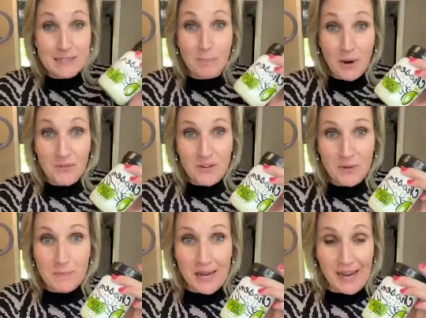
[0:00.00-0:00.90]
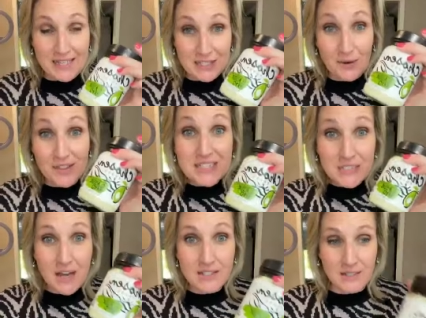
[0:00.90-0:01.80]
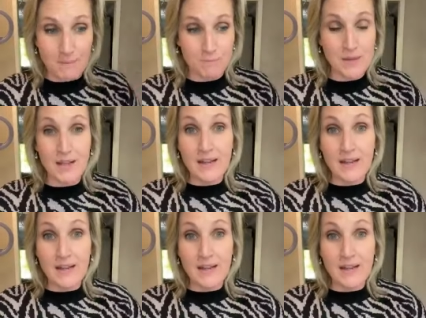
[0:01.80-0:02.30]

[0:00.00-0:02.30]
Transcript: It's perfect for me. So this is awesome.